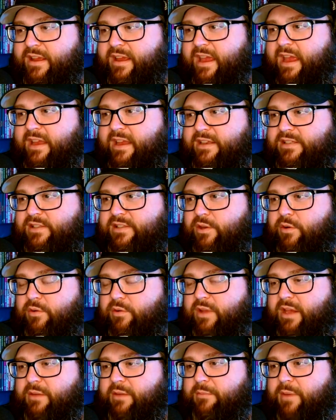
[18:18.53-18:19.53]
And so
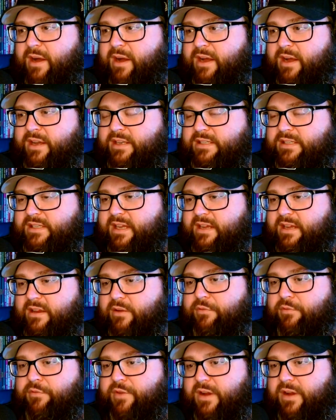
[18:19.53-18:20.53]
like Mon is like,
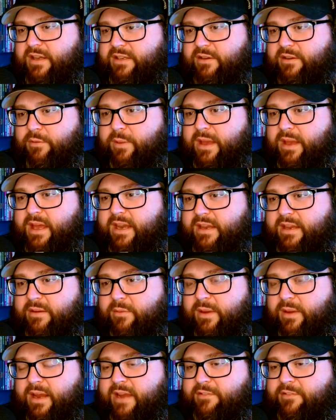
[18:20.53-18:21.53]
oh fuck, dude, we're
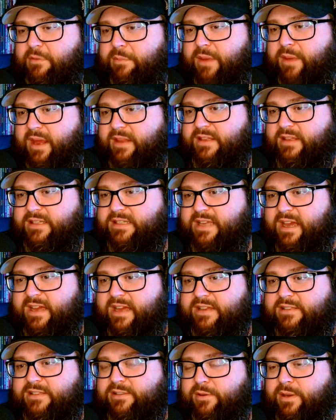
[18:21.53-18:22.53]
gonna have to pay this
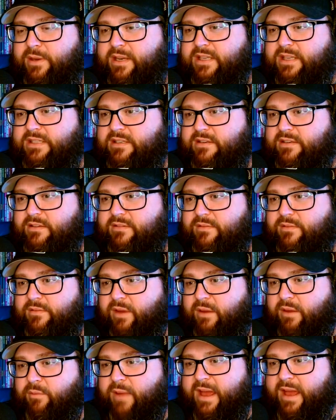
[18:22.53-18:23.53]
guy so he doesn't
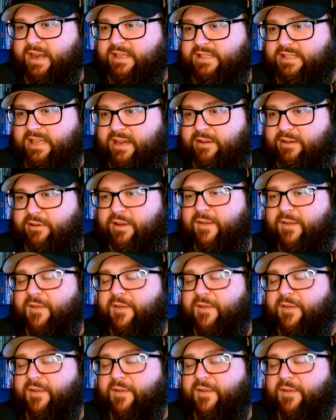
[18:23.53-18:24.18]
like rat us out.